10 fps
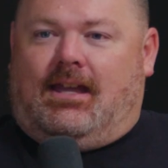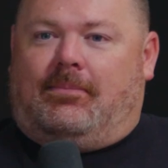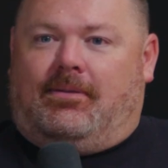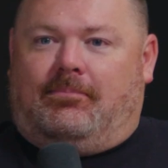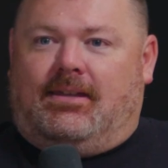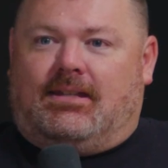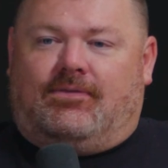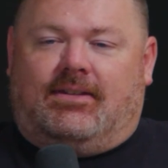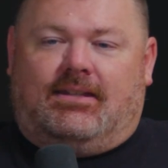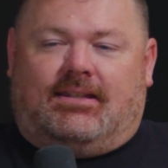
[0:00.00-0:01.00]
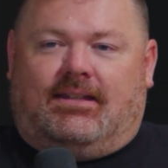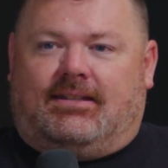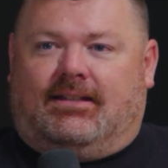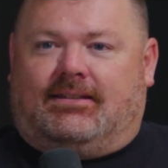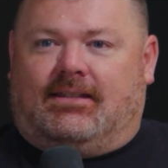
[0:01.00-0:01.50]
I mean, BSVs,
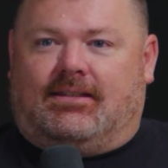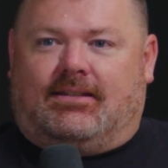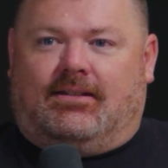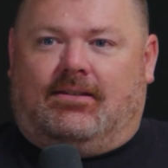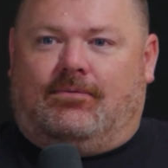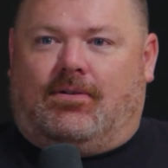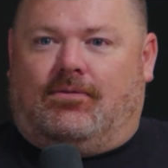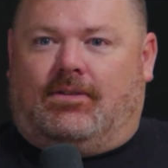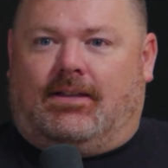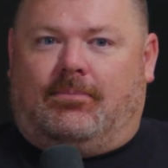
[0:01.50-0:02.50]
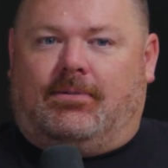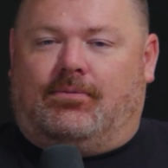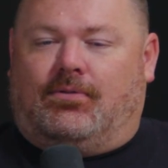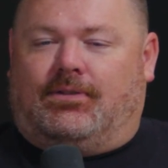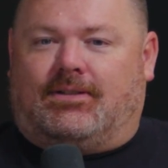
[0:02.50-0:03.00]
things like that, that's going to involve a lot of
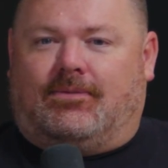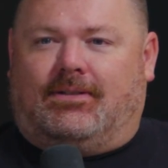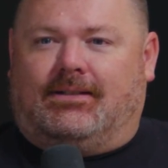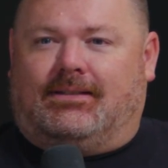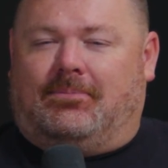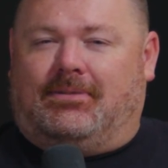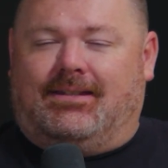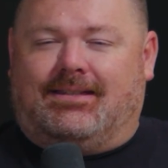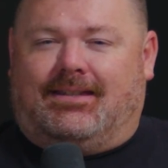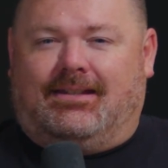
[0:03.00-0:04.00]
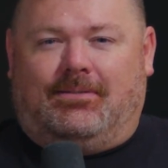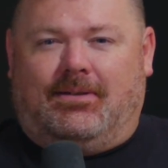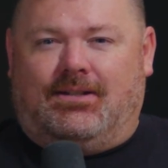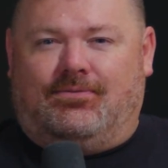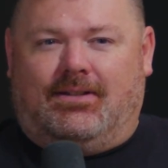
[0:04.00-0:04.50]
B-roll and stuff like that. But these landing
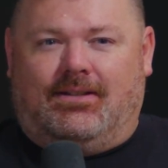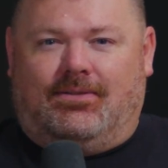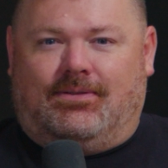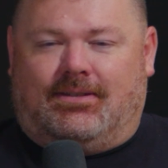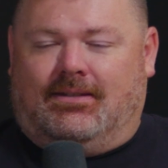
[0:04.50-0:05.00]
page videos,